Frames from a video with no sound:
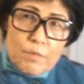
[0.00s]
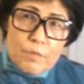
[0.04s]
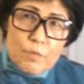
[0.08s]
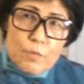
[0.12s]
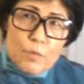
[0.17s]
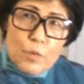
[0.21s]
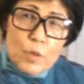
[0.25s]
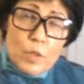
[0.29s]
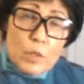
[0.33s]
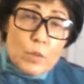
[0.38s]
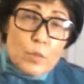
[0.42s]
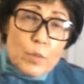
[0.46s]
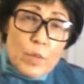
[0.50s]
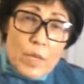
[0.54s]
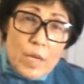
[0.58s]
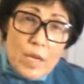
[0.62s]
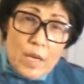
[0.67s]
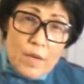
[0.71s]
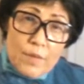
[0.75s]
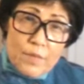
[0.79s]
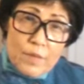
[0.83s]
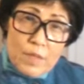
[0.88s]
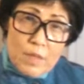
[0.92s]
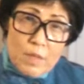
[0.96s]
what we
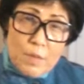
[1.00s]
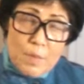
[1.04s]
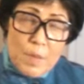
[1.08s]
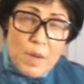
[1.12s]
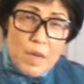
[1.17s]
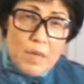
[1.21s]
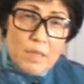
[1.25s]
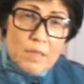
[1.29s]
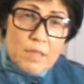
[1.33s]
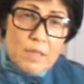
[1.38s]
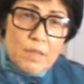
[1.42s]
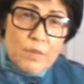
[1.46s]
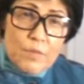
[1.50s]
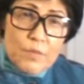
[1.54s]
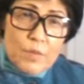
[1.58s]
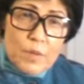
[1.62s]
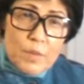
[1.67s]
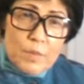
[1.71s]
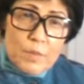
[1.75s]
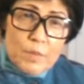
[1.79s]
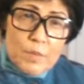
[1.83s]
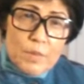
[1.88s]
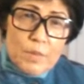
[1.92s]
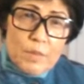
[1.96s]
have in the body from
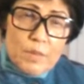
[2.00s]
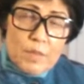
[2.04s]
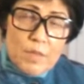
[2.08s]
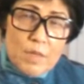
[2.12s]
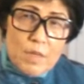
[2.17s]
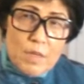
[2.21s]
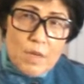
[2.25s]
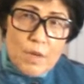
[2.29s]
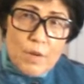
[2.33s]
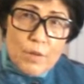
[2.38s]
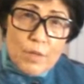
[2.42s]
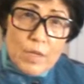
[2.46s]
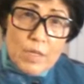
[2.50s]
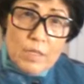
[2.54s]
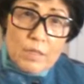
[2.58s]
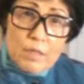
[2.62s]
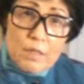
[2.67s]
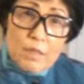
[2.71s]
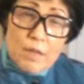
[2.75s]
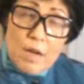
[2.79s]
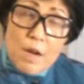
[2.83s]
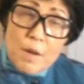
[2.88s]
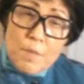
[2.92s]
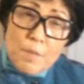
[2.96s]
organic
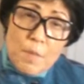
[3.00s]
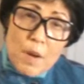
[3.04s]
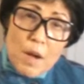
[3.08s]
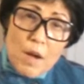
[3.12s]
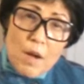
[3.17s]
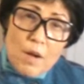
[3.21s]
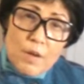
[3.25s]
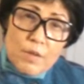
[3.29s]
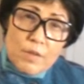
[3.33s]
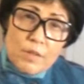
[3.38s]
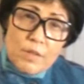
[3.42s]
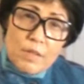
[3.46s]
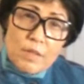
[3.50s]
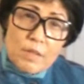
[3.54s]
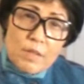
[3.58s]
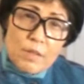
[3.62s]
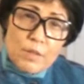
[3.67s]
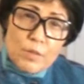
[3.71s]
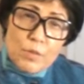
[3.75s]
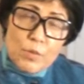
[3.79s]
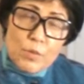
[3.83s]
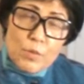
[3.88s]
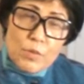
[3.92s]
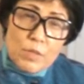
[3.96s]
compounds and
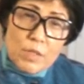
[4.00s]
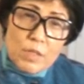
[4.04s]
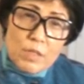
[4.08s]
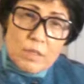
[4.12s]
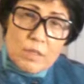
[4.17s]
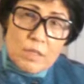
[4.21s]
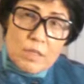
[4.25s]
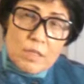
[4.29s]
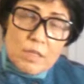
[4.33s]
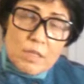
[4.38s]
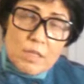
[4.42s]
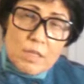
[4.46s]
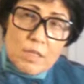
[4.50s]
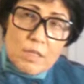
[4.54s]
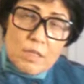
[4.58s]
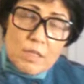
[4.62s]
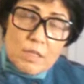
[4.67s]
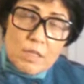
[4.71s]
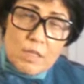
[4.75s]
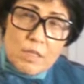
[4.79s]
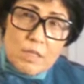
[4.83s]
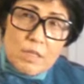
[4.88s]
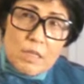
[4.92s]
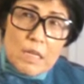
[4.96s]
associated
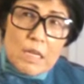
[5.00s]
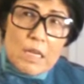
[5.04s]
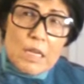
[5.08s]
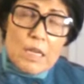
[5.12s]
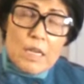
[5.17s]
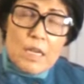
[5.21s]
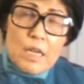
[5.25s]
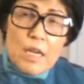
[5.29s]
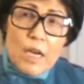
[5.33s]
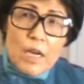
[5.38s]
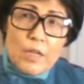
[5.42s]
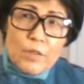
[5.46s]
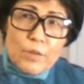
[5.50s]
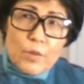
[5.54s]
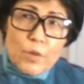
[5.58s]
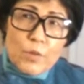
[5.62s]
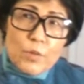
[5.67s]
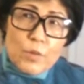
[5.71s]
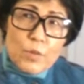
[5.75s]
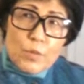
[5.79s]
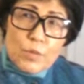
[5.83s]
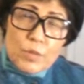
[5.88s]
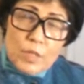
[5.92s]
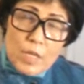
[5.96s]
diseases, and
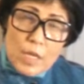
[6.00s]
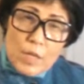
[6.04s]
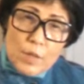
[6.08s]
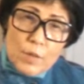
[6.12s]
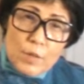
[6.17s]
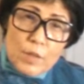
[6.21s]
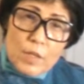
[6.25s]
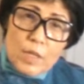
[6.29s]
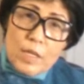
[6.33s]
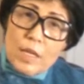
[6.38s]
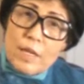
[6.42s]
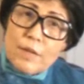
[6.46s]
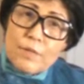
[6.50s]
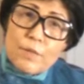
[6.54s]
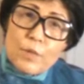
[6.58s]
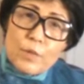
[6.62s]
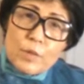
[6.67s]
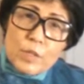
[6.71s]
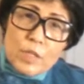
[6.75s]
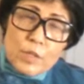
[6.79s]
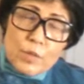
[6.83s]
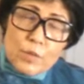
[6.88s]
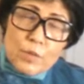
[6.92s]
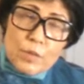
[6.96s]
also cellular level,
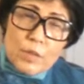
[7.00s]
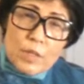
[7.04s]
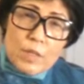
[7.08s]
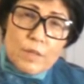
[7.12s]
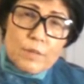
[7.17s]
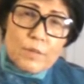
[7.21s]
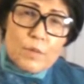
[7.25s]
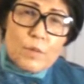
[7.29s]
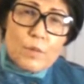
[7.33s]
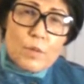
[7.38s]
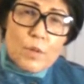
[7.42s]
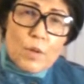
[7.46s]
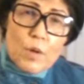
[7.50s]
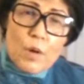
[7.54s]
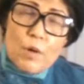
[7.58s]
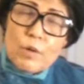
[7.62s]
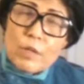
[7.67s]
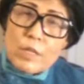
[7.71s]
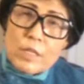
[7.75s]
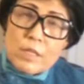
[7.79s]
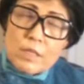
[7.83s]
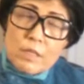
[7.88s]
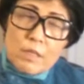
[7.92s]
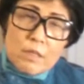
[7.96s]
tissue level,
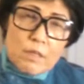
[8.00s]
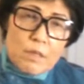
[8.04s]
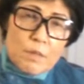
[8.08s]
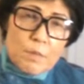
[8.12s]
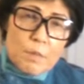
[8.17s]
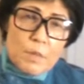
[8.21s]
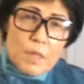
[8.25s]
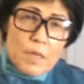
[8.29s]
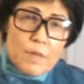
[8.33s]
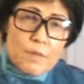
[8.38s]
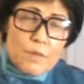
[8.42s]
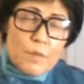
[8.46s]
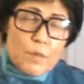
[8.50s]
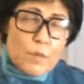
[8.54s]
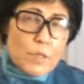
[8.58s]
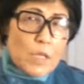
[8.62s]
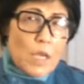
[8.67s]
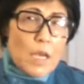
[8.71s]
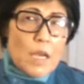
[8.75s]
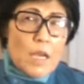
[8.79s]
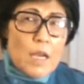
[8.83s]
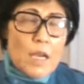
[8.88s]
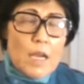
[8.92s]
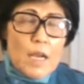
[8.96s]
organ system levels.
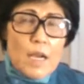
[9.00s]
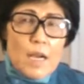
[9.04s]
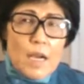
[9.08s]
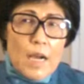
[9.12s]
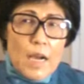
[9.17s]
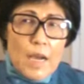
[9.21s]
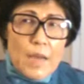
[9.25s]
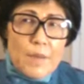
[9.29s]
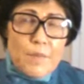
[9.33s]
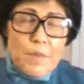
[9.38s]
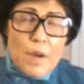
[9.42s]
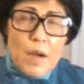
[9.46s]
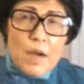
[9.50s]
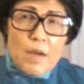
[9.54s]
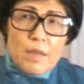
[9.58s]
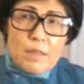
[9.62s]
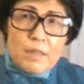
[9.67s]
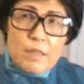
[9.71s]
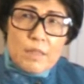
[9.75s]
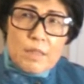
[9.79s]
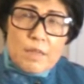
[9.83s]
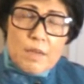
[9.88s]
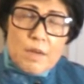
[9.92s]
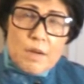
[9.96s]
I'm on
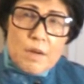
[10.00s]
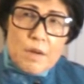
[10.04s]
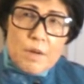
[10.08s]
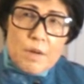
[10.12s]
the